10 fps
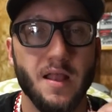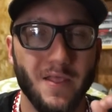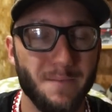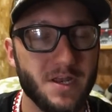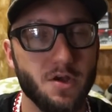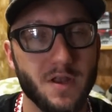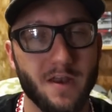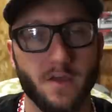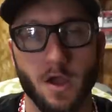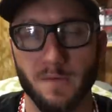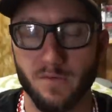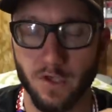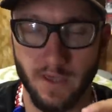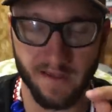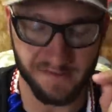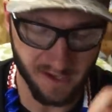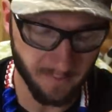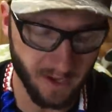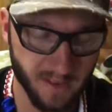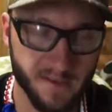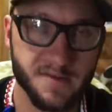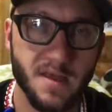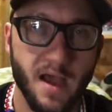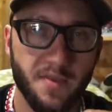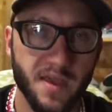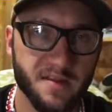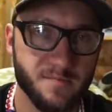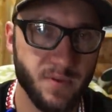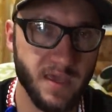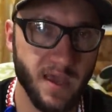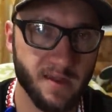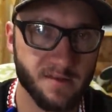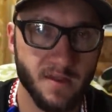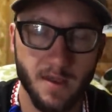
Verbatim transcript: Let me know down in the comments what you guys think about this. I think it's BS.